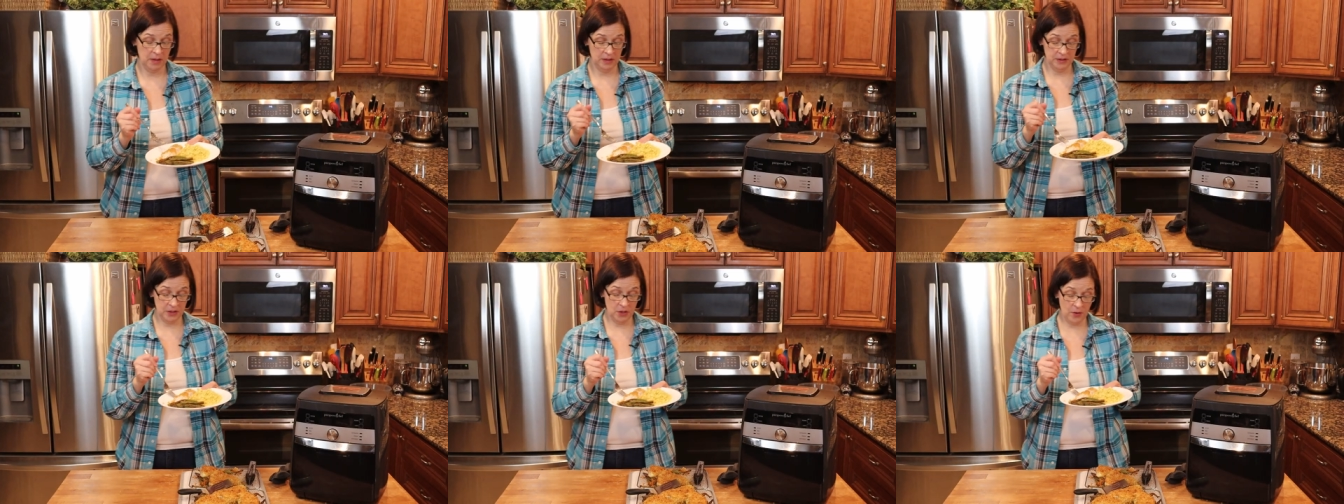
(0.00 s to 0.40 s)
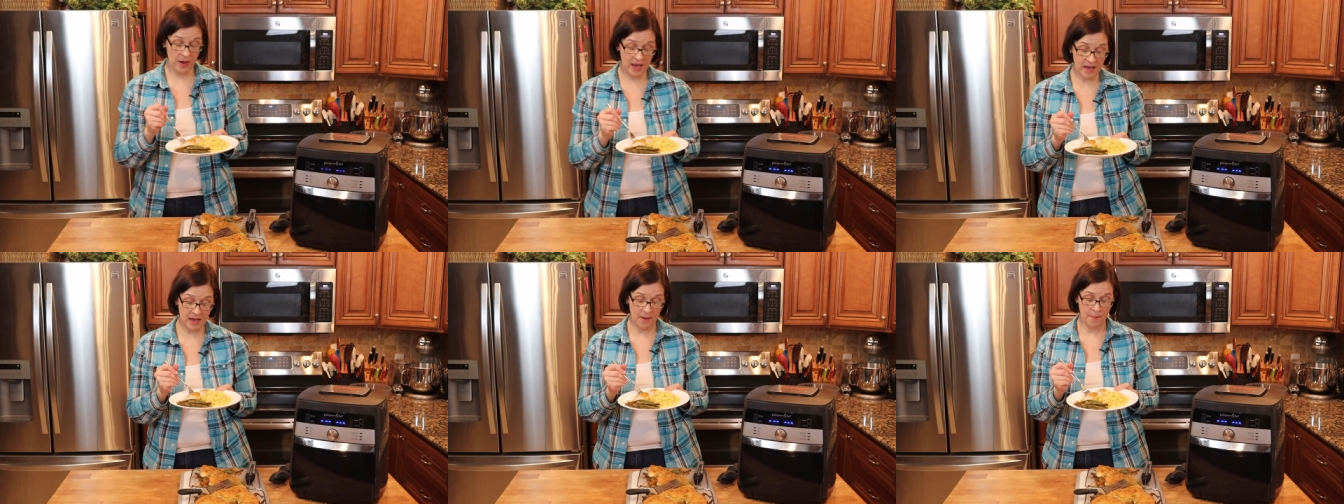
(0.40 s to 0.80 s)
So
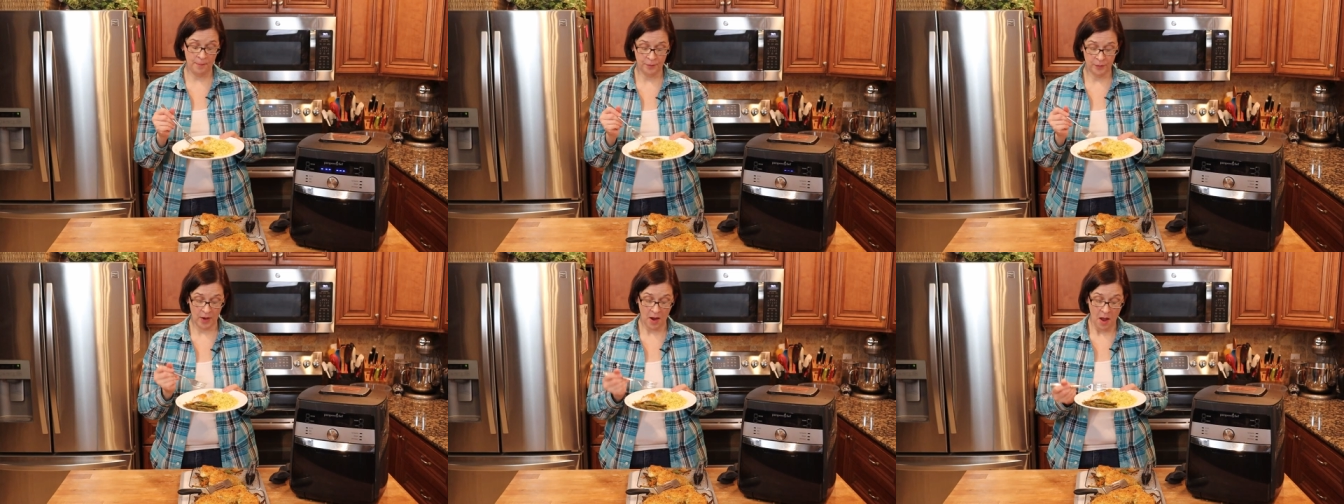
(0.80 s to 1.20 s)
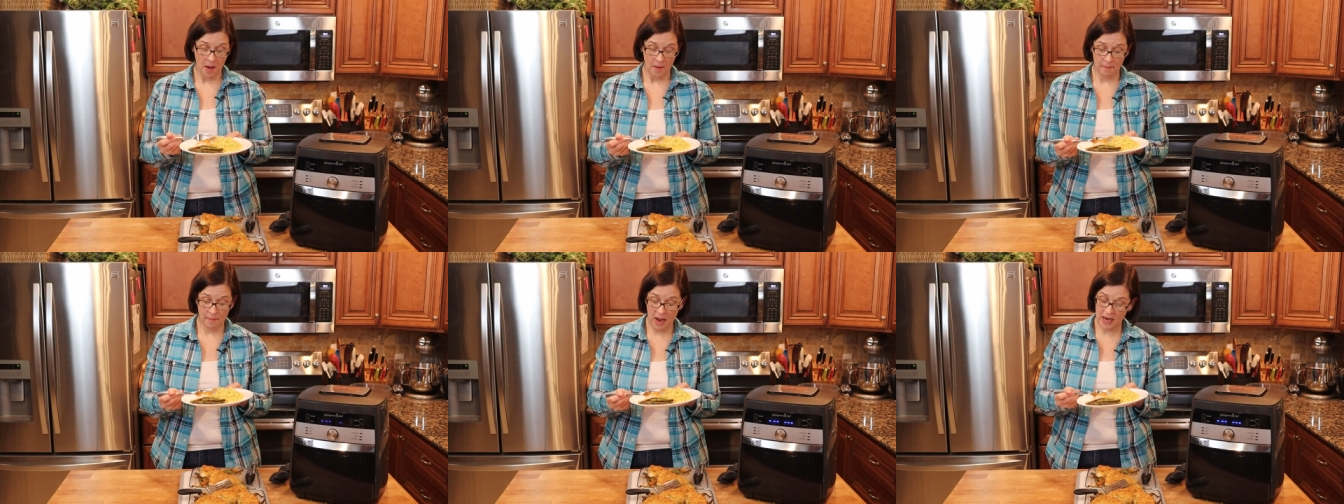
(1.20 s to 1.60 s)
hey,
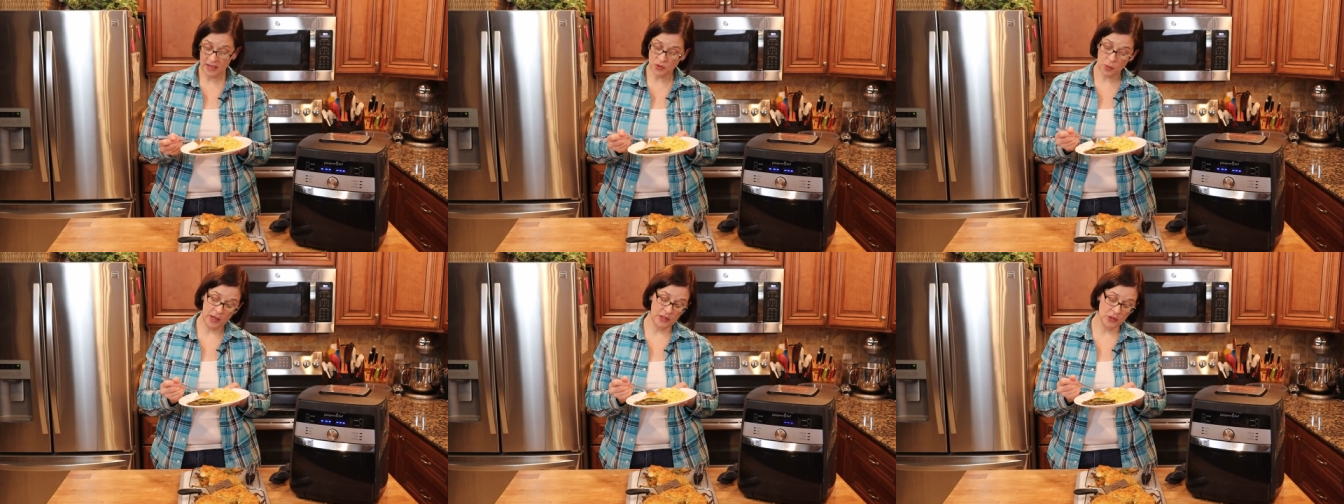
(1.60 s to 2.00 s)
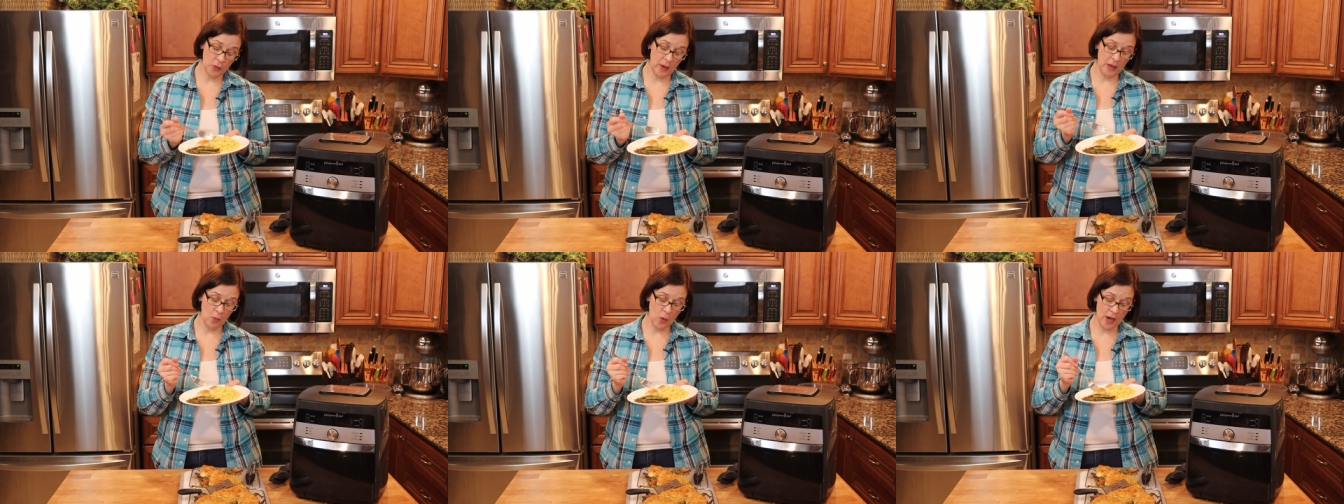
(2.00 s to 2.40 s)
my
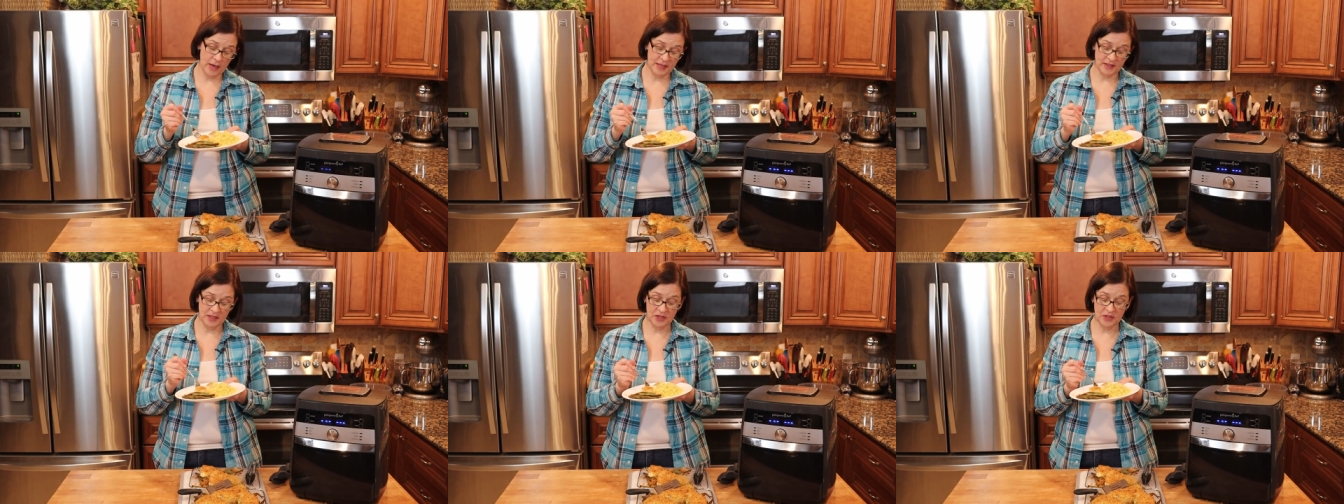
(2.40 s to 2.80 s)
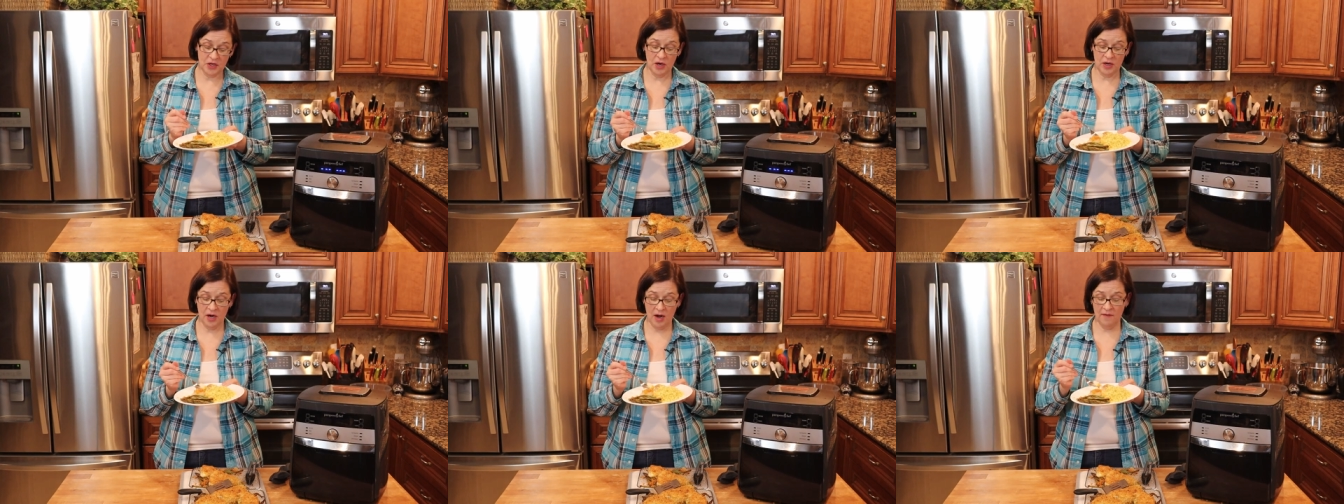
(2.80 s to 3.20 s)
2021 isn't
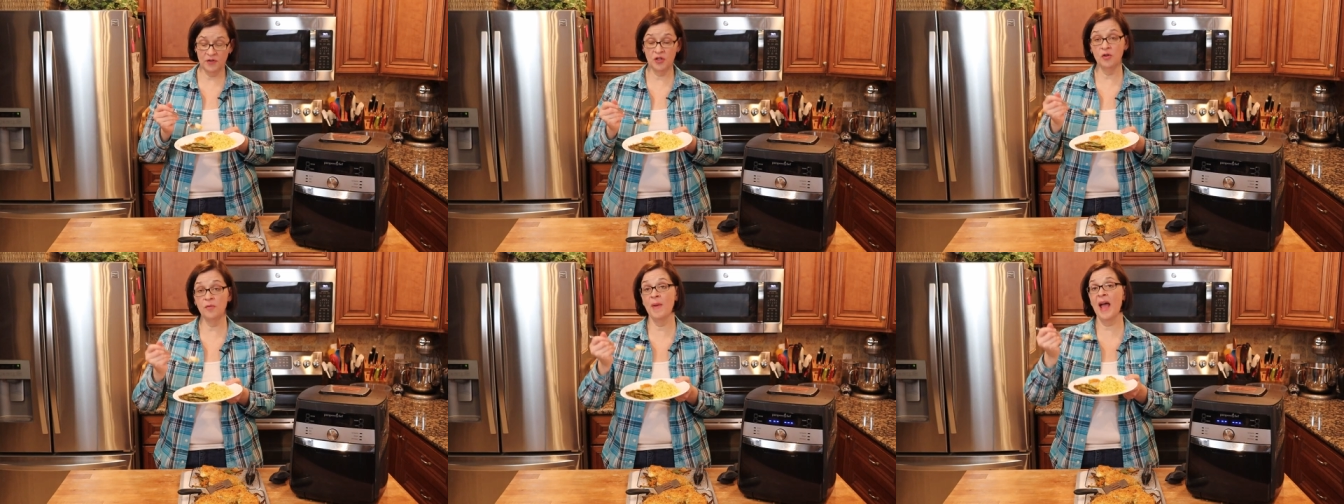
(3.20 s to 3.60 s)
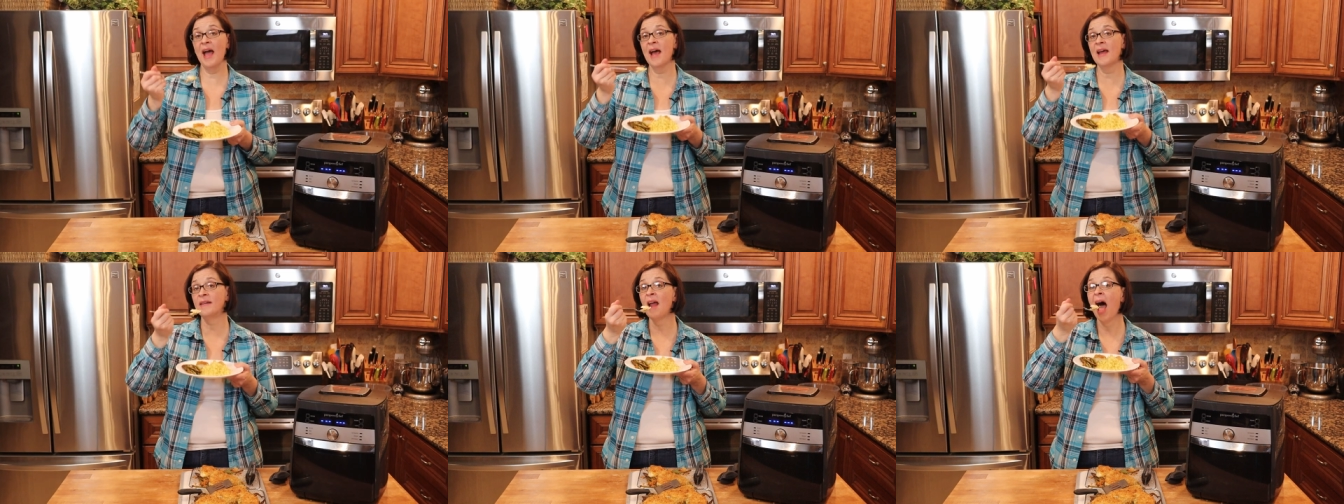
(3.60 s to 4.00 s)
starting off too
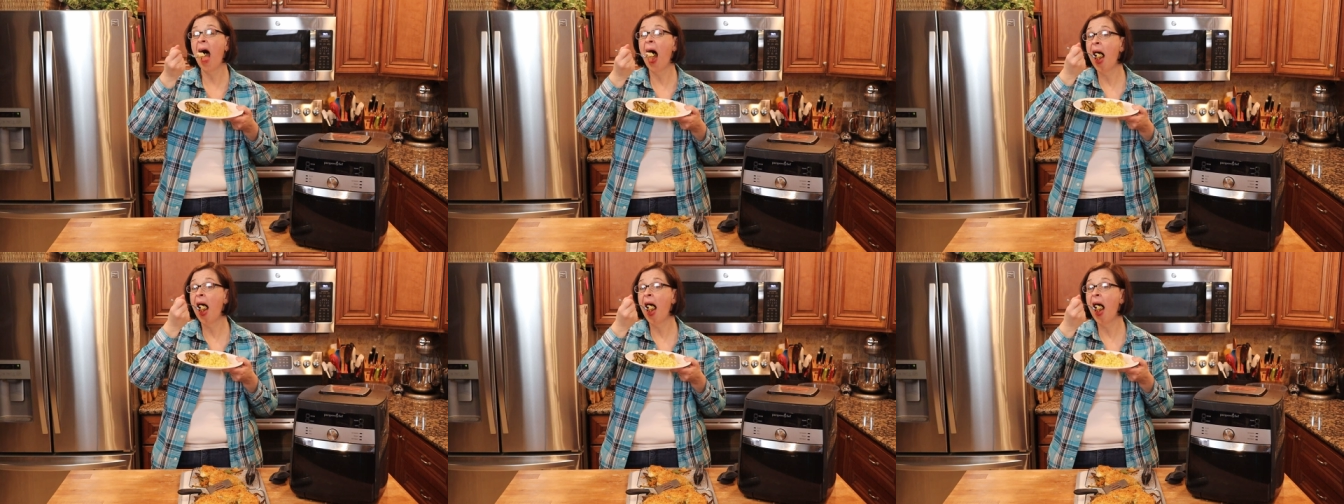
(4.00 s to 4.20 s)
bad.